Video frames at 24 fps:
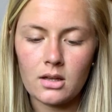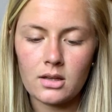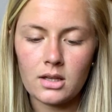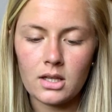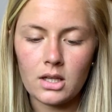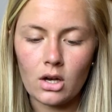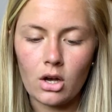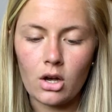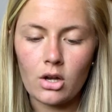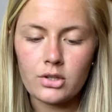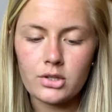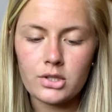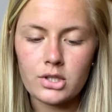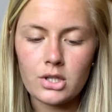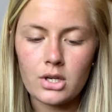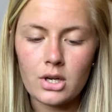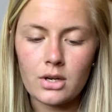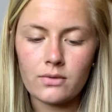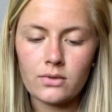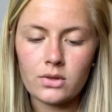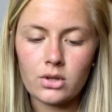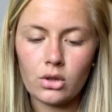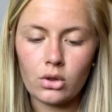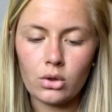the altar
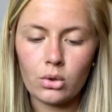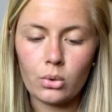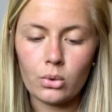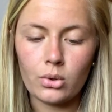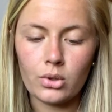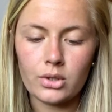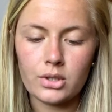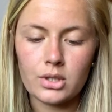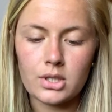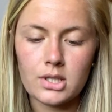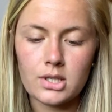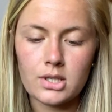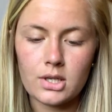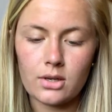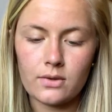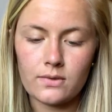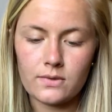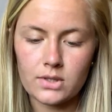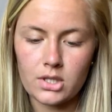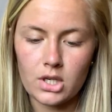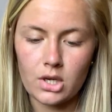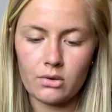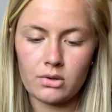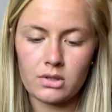of the Lord
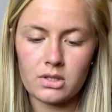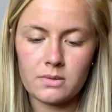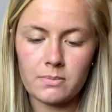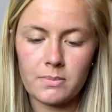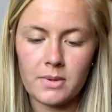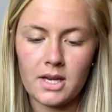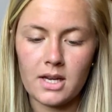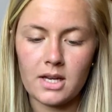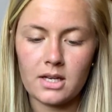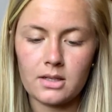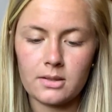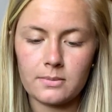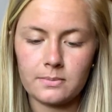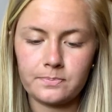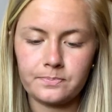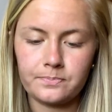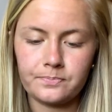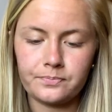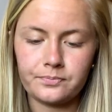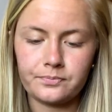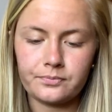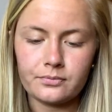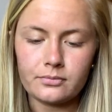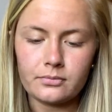deserves no respect.
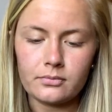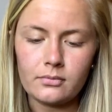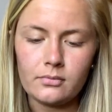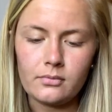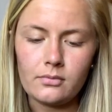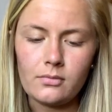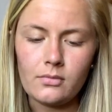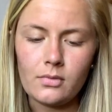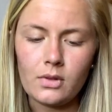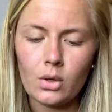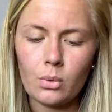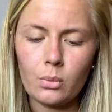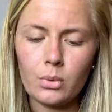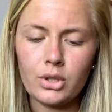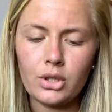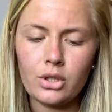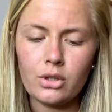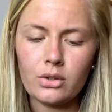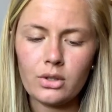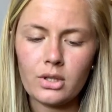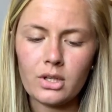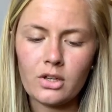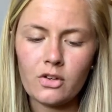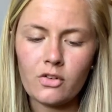When
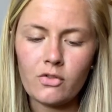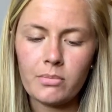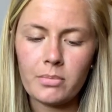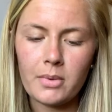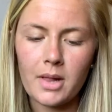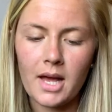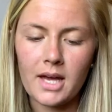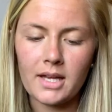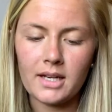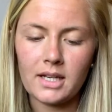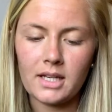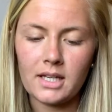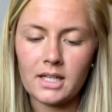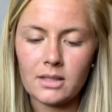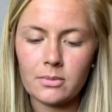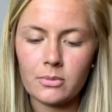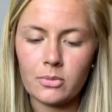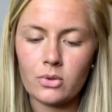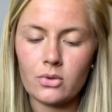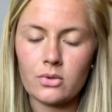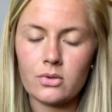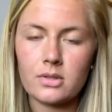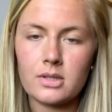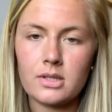you give blind
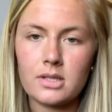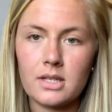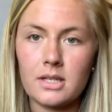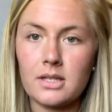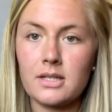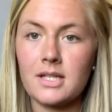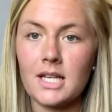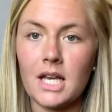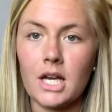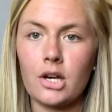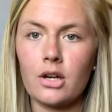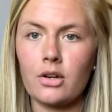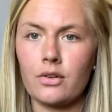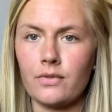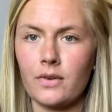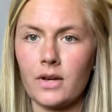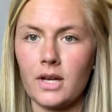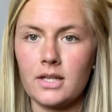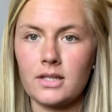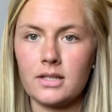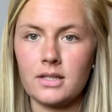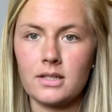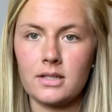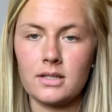animals as
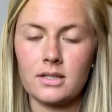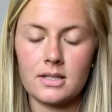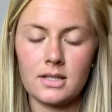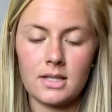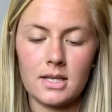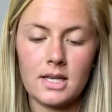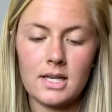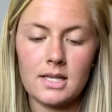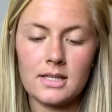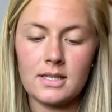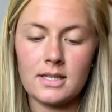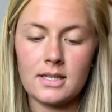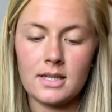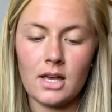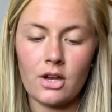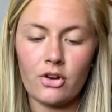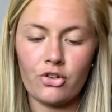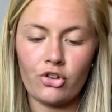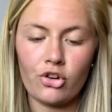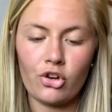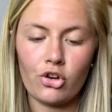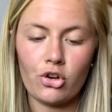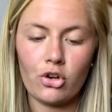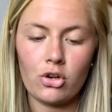sacrifices, isn't
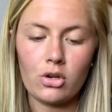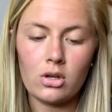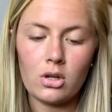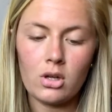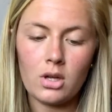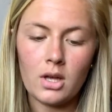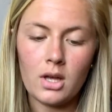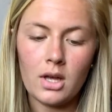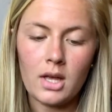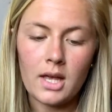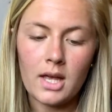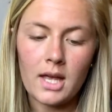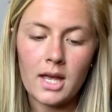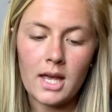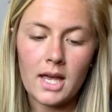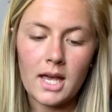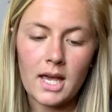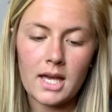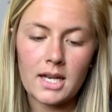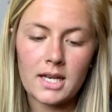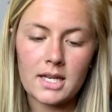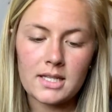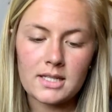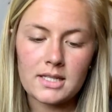that wrong?
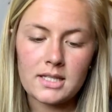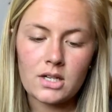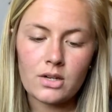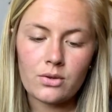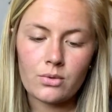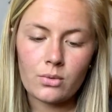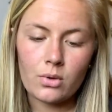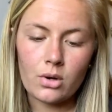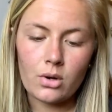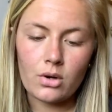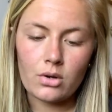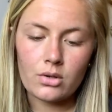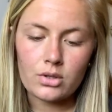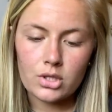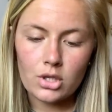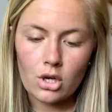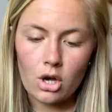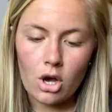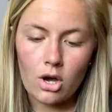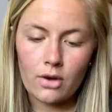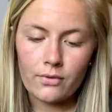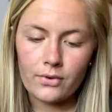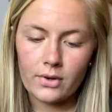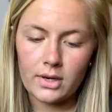And isn't it wrong to
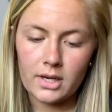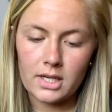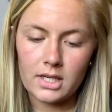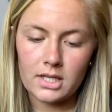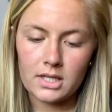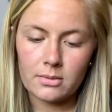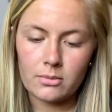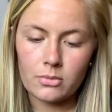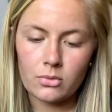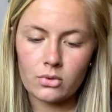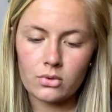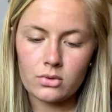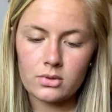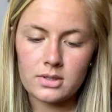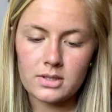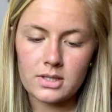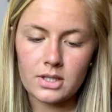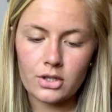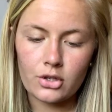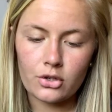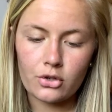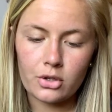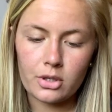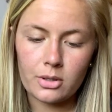offer animals
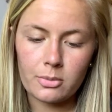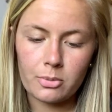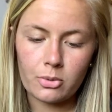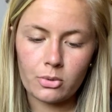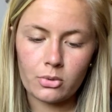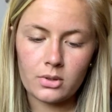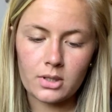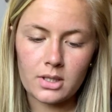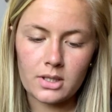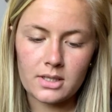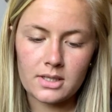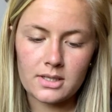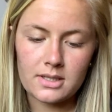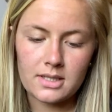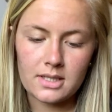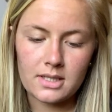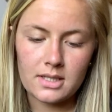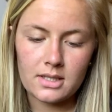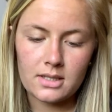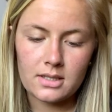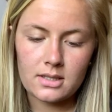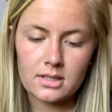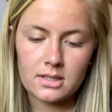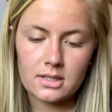that are crippled and
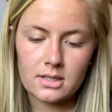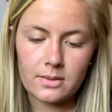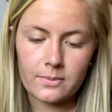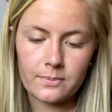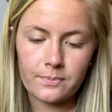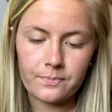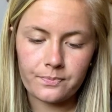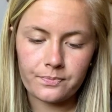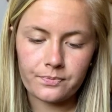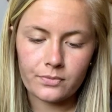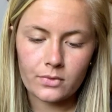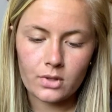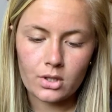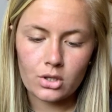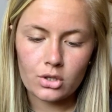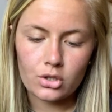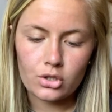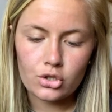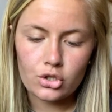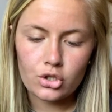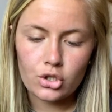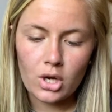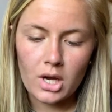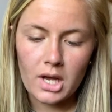diseased?
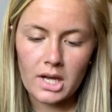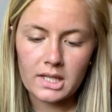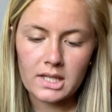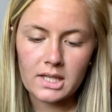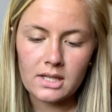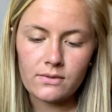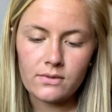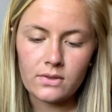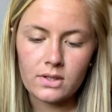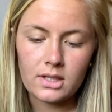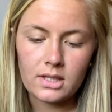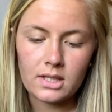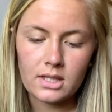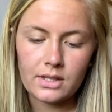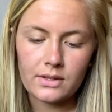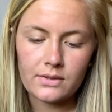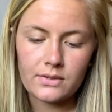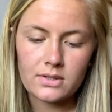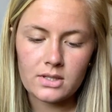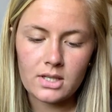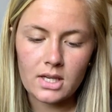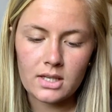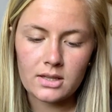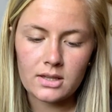Try giving
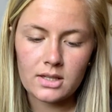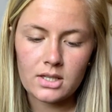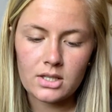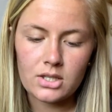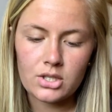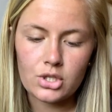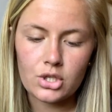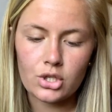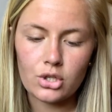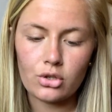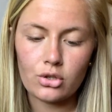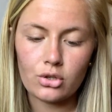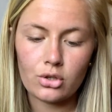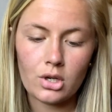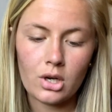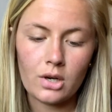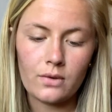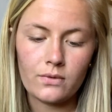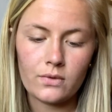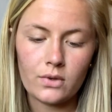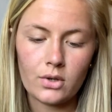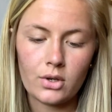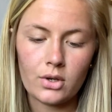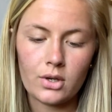gifts like this to your
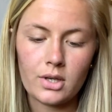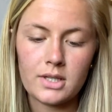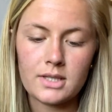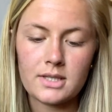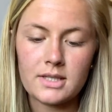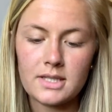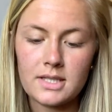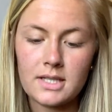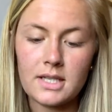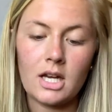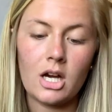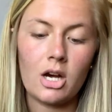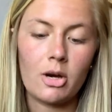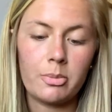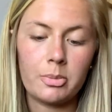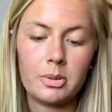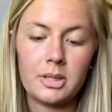governor and see how